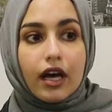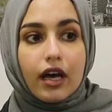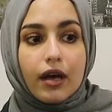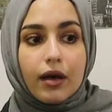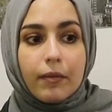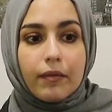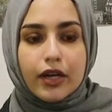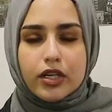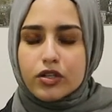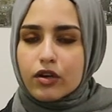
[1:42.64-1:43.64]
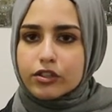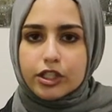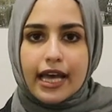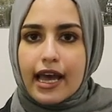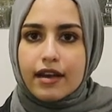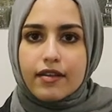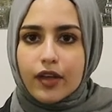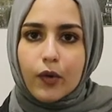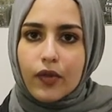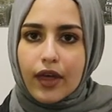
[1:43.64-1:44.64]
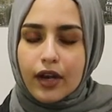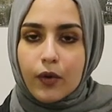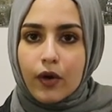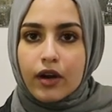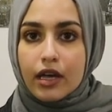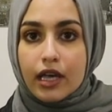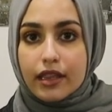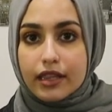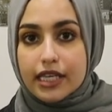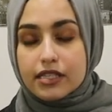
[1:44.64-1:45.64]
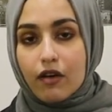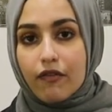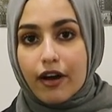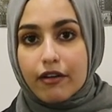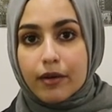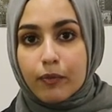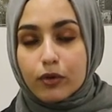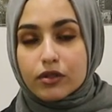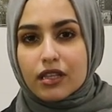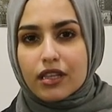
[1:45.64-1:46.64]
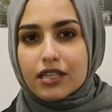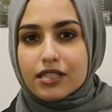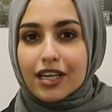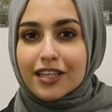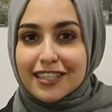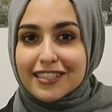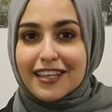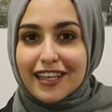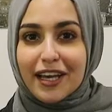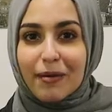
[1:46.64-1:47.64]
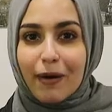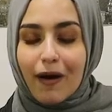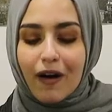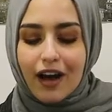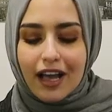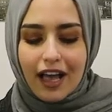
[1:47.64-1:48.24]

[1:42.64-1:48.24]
and you do not share anything with anyone. These are very important things that you need to think about.